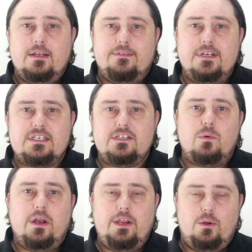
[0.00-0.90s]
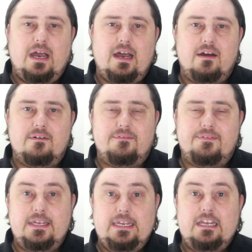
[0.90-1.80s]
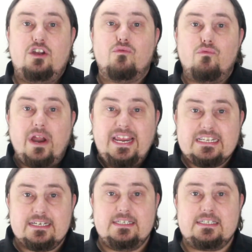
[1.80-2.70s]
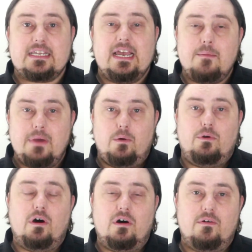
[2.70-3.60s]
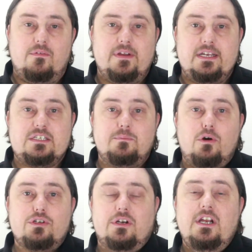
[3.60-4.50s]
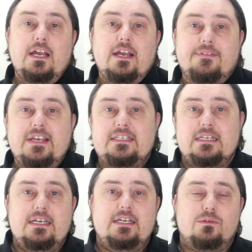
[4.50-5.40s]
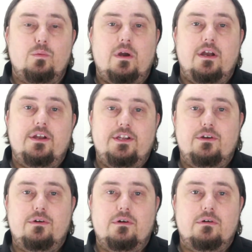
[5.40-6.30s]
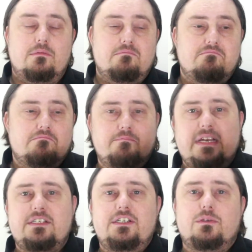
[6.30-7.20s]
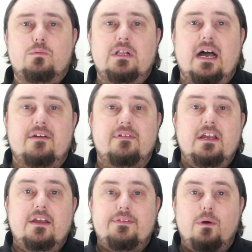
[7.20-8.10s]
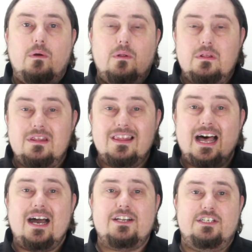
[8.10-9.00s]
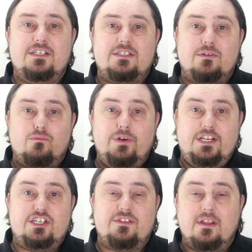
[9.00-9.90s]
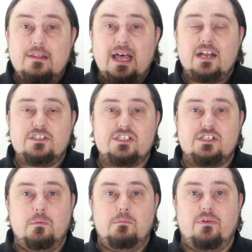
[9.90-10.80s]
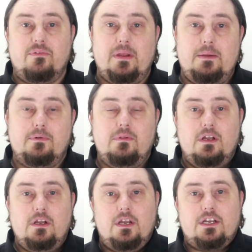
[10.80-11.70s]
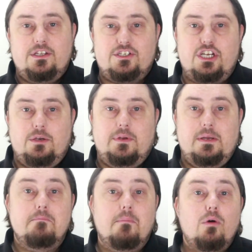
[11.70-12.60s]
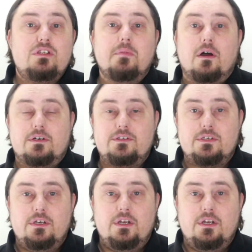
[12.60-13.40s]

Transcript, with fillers: this is where you have the greatest amount of exposure. This is where your message will have the largest reach, the largest number of people consuming it. Most bloggers